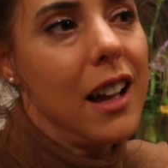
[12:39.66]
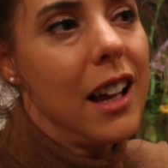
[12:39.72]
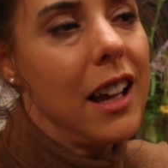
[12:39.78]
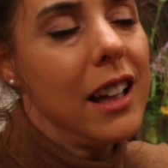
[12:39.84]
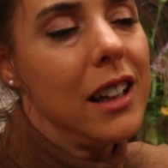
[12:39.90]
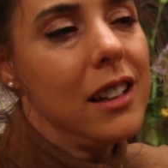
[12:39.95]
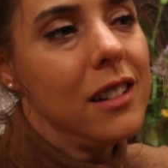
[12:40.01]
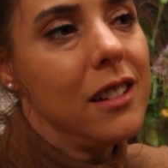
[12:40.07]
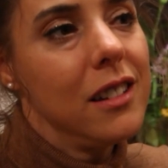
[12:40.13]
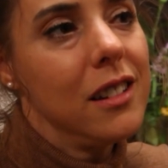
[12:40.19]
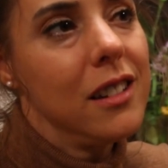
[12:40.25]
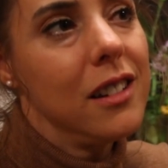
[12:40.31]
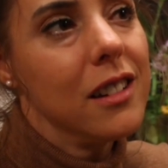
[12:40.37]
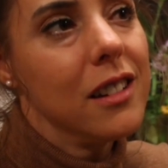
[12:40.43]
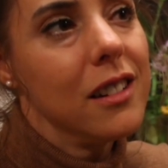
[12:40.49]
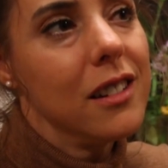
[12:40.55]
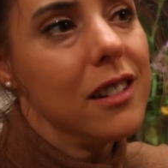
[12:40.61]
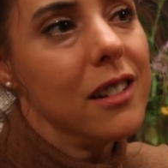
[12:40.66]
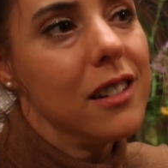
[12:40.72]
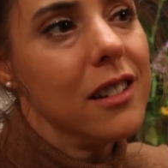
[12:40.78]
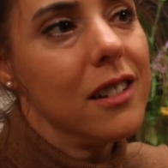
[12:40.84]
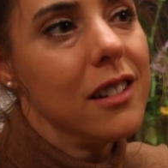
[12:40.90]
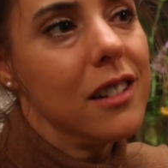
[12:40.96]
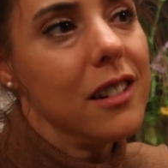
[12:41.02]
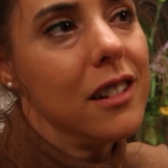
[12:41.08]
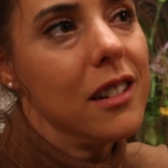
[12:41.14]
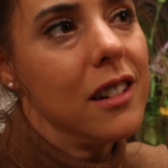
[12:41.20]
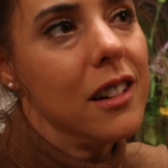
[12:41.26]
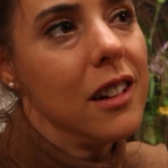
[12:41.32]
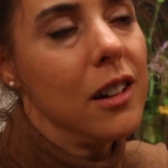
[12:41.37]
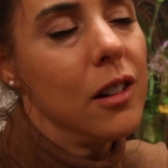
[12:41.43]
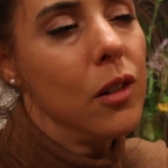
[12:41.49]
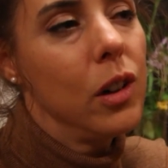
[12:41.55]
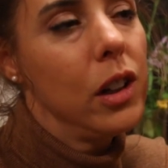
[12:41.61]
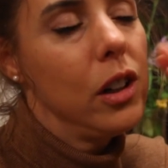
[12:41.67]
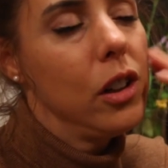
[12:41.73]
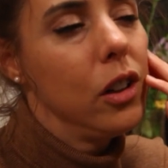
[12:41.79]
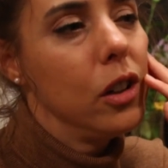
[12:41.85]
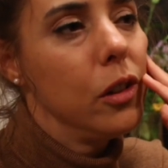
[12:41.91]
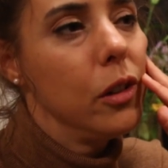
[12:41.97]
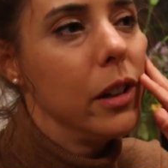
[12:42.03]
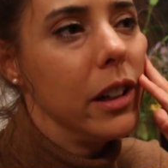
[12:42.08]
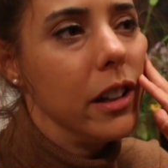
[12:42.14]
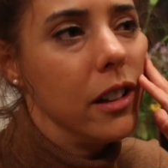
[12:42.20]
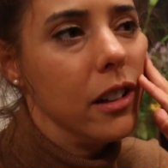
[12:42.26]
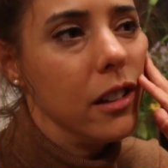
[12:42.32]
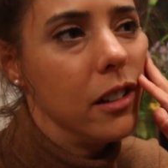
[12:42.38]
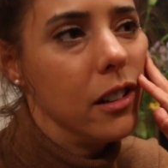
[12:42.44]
And what are you doing?